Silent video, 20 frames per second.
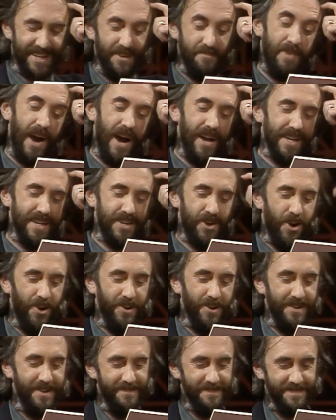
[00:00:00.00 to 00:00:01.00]
and
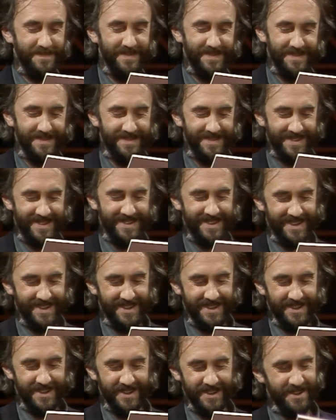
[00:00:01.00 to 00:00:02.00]
Barleycorn.
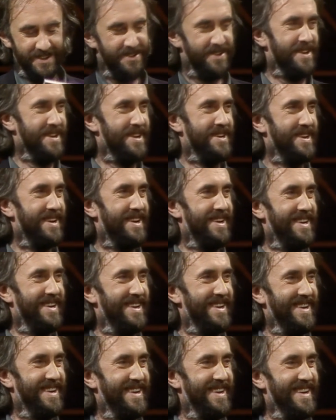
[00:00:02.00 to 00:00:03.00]
I'm
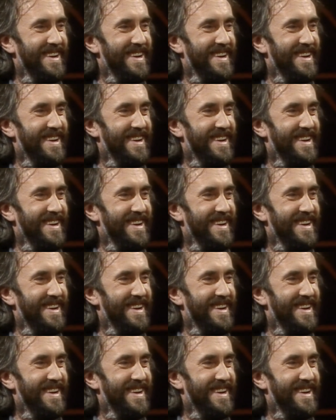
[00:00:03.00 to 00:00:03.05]
sorry, I